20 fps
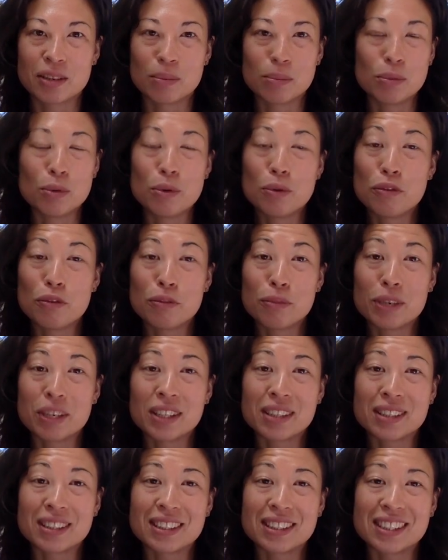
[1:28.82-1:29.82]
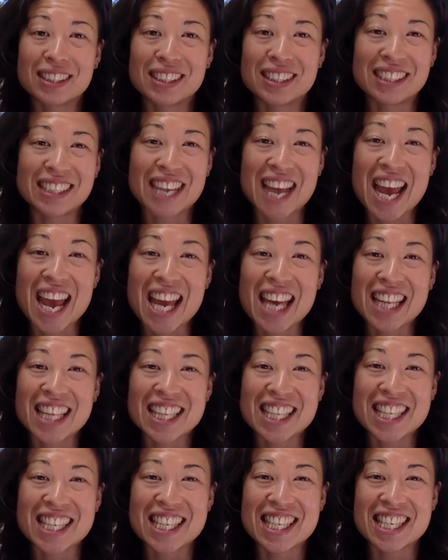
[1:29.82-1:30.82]
movement,
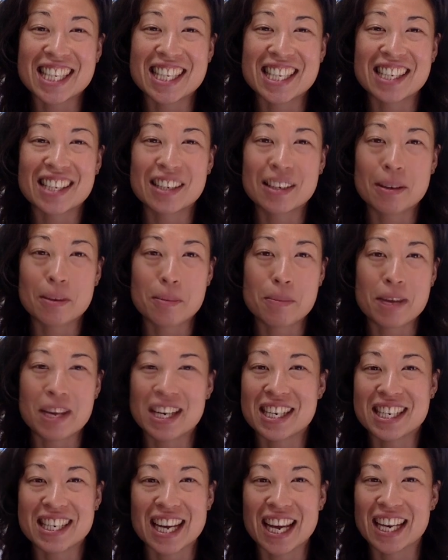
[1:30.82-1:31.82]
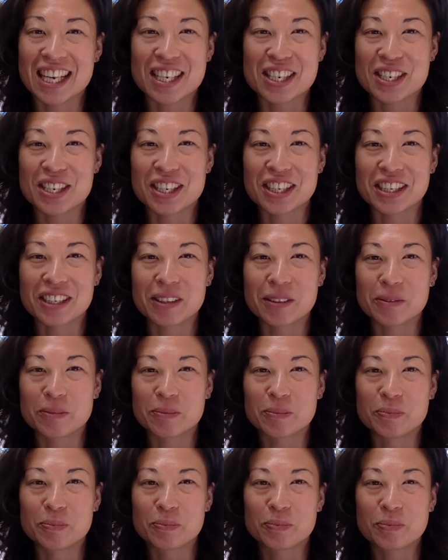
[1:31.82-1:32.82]
dance, meditation,
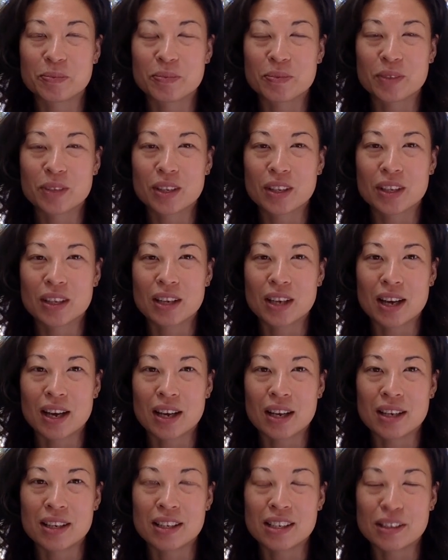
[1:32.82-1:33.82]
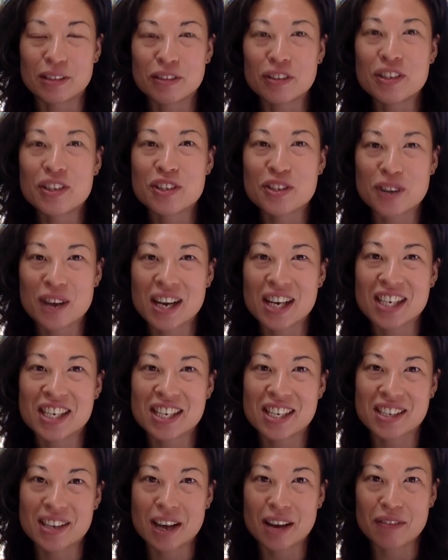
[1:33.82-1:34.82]
different
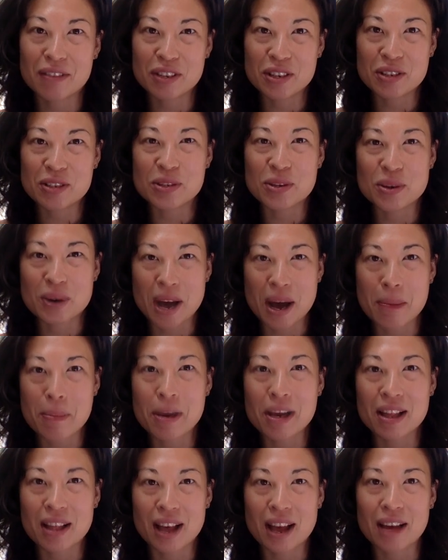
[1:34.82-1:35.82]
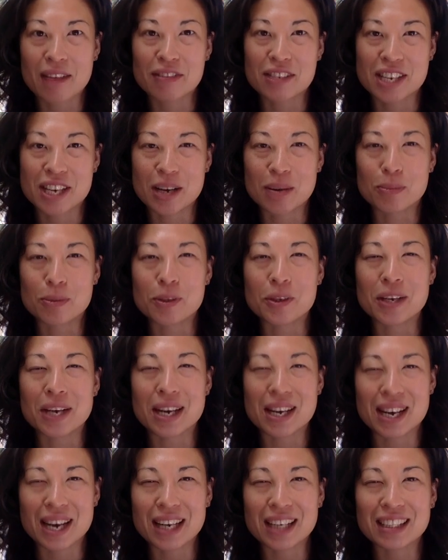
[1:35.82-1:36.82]
strategies I've used throughout my life to help you
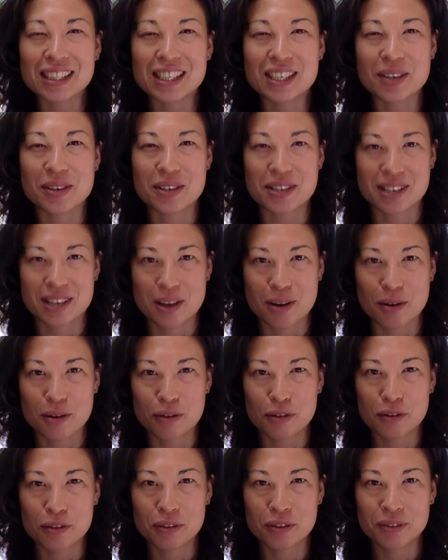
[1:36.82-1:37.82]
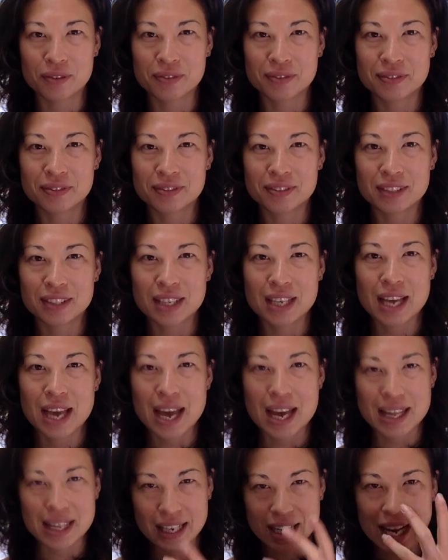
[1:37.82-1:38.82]
connect to yourself.
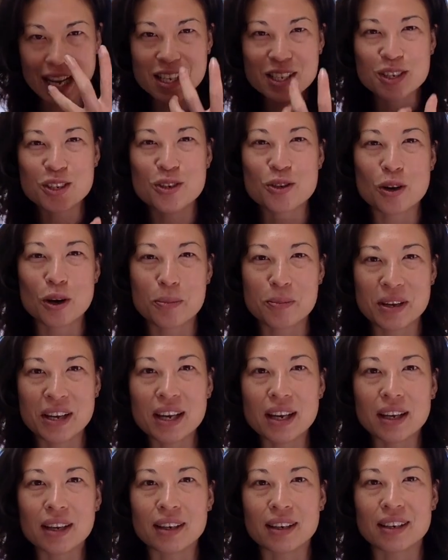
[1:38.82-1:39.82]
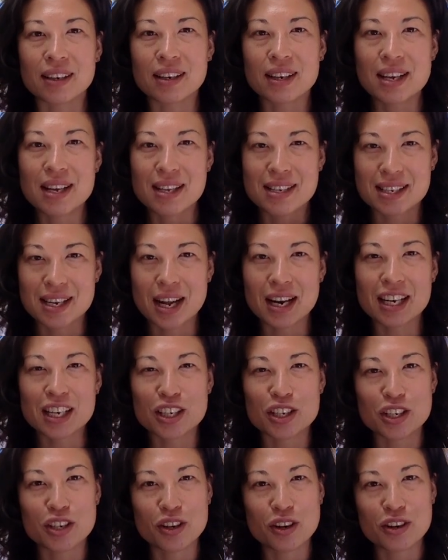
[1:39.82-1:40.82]
And then as you drop in, starting
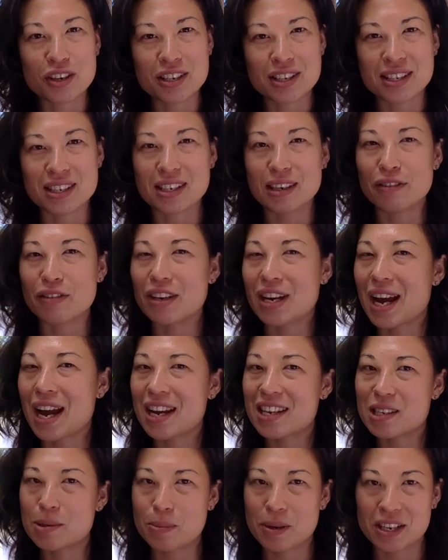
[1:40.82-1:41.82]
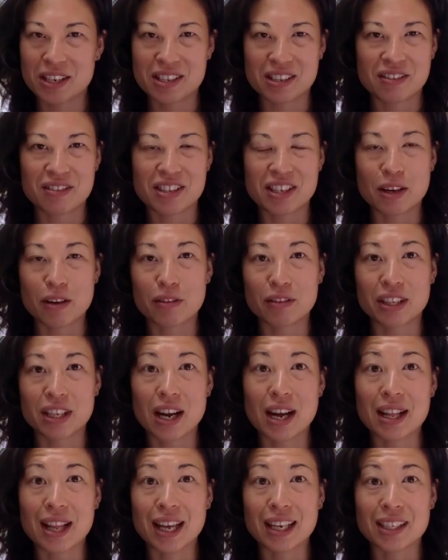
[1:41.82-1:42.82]
to notice the different aspects of self that
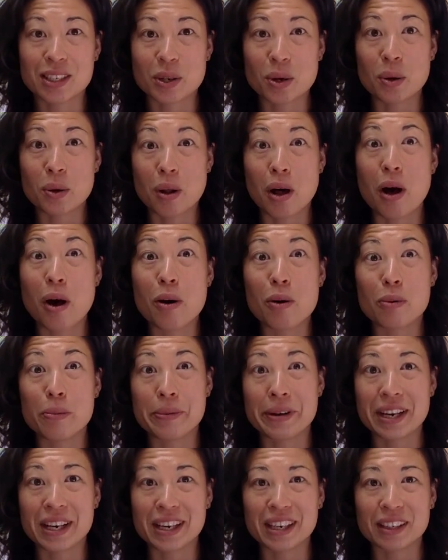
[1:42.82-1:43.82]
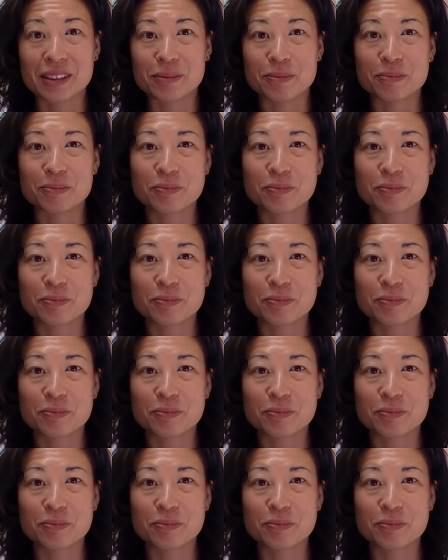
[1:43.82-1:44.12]
I like to call whole being,